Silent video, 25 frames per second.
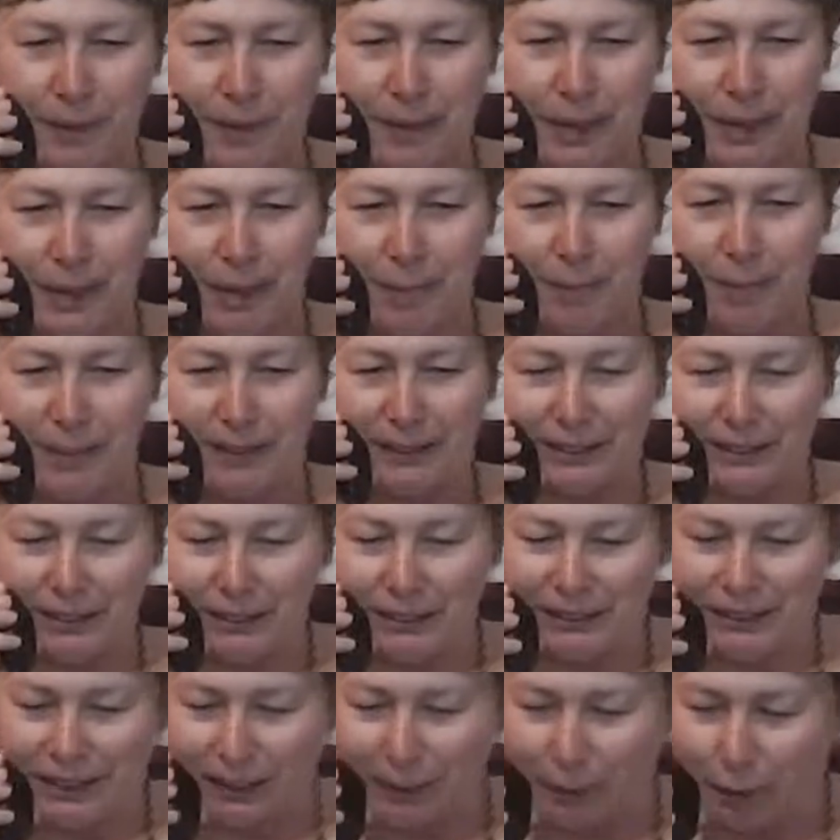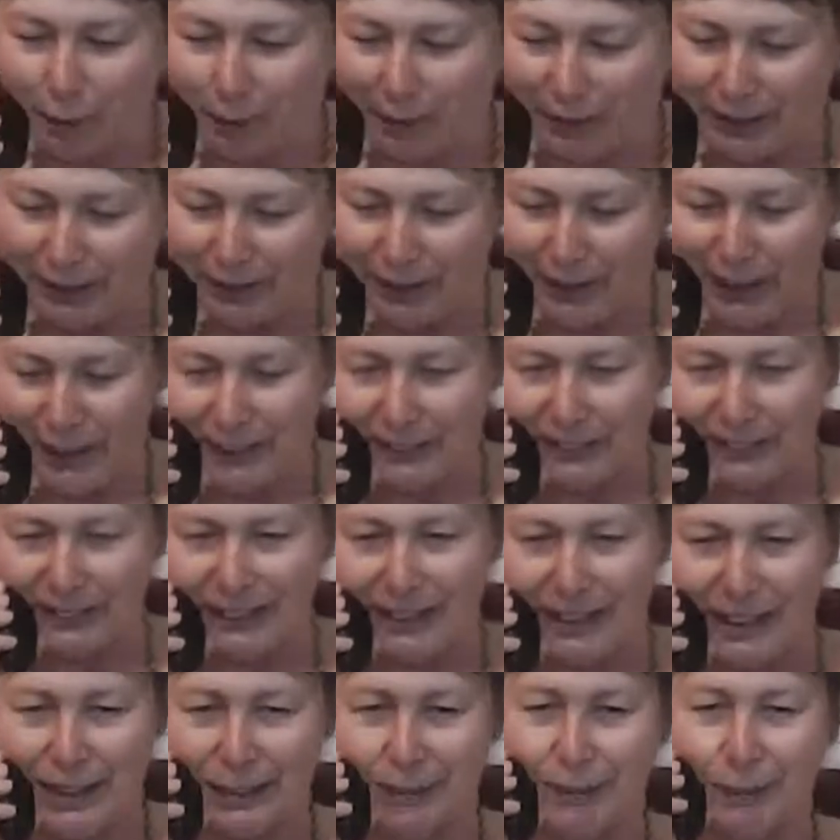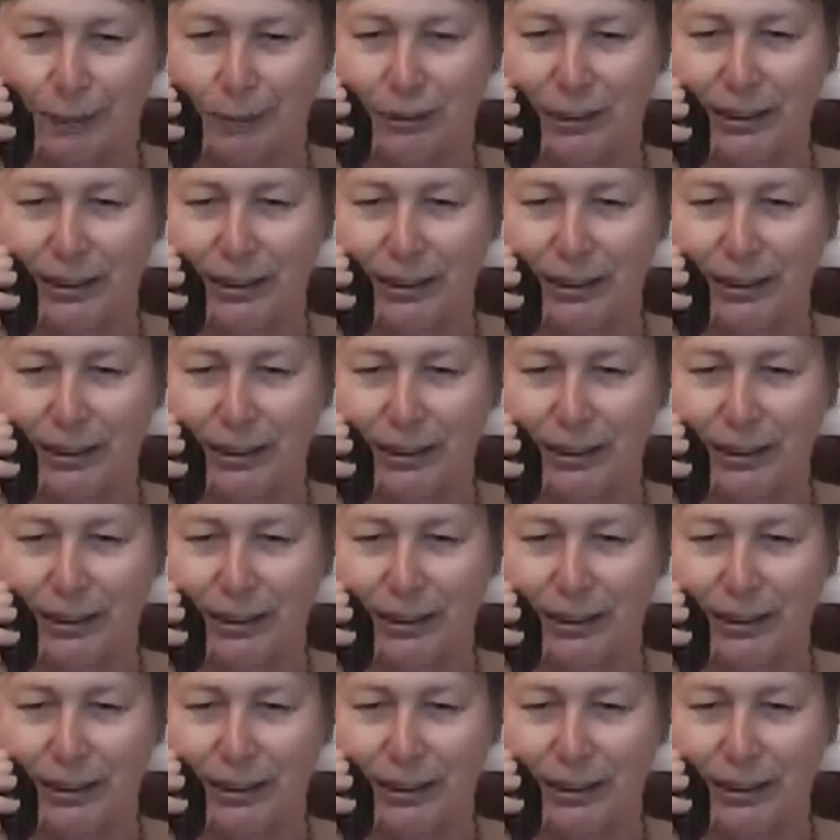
Back to you, ZL1 RCA from